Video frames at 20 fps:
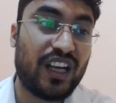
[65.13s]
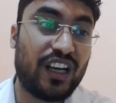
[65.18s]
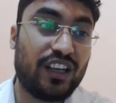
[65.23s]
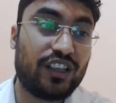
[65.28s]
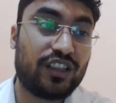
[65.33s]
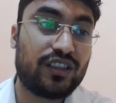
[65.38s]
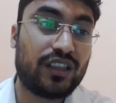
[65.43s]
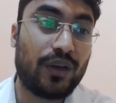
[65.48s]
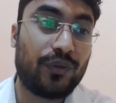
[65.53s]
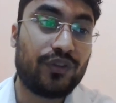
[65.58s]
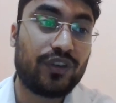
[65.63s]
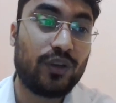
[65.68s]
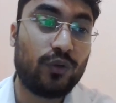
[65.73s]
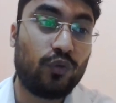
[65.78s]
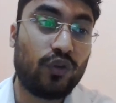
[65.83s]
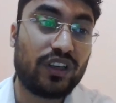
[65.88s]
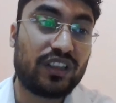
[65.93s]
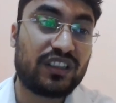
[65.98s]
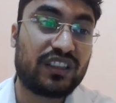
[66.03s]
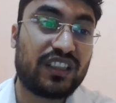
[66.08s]
and safety
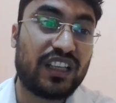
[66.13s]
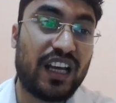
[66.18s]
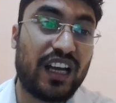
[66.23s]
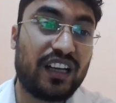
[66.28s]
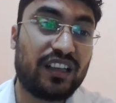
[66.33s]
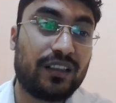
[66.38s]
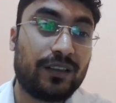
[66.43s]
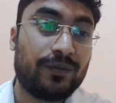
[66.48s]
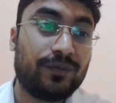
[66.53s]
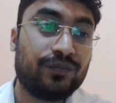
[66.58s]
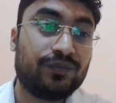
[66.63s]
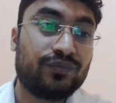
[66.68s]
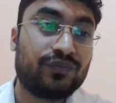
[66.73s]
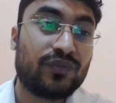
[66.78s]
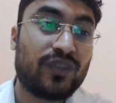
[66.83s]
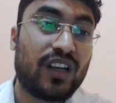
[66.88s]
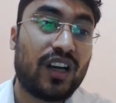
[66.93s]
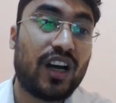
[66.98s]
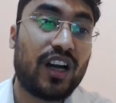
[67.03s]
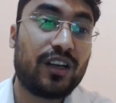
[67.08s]
works at
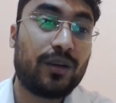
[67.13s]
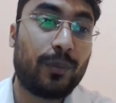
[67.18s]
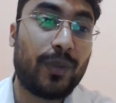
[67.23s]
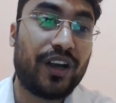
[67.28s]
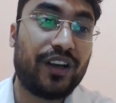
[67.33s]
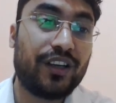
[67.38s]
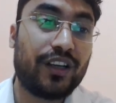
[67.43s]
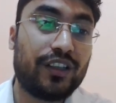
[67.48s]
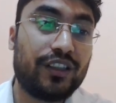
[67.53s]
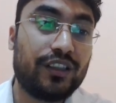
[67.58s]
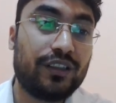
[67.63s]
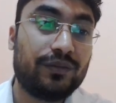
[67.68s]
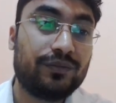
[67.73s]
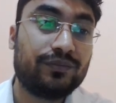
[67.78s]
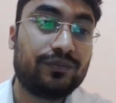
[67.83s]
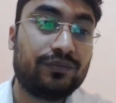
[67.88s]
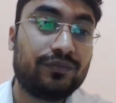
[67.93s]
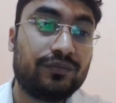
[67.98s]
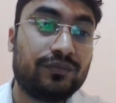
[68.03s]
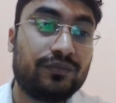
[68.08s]
unmined
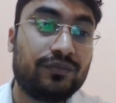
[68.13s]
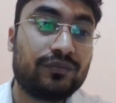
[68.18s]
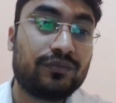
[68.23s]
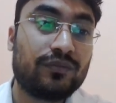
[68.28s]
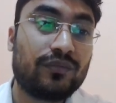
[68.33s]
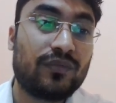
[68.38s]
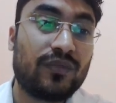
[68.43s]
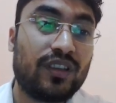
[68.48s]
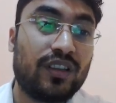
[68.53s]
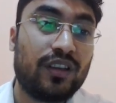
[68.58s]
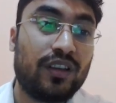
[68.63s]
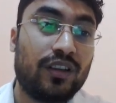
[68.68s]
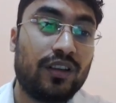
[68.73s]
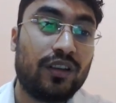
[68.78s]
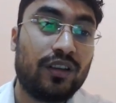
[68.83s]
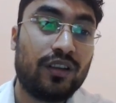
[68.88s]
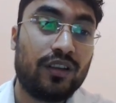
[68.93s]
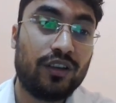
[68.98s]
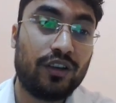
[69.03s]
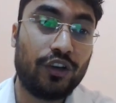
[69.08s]

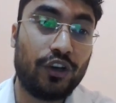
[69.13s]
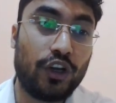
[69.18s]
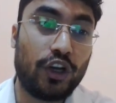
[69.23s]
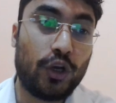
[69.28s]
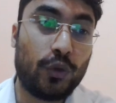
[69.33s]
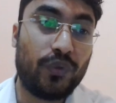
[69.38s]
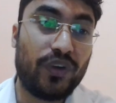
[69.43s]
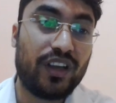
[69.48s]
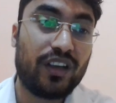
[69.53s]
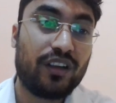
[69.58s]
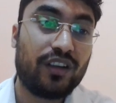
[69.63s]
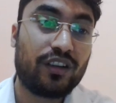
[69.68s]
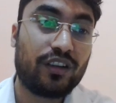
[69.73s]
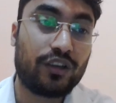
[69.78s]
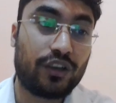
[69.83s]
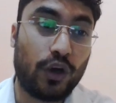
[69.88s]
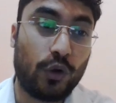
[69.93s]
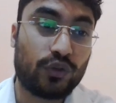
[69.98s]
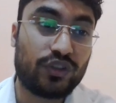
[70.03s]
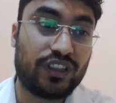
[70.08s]
railway
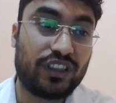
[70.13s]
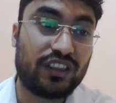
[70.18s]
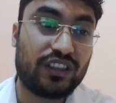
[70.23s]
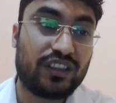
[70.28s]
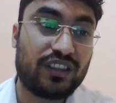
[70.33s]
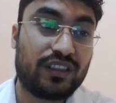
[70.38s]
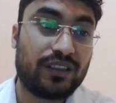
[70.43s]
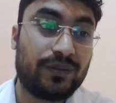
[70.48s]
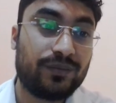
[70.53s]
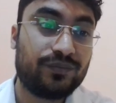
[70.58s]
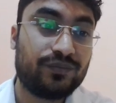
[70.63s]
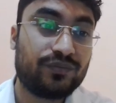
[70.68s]
crossings.